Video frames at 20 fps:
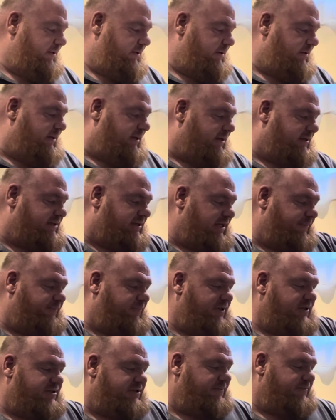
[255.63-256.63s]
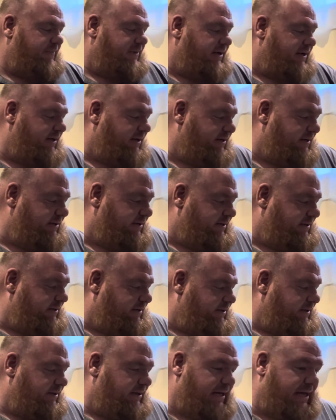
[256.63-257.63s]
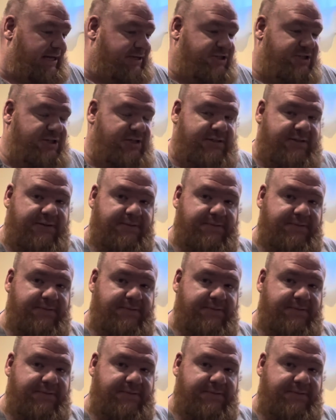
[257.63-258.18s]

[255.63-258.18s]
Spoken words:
Next up is my hatchet.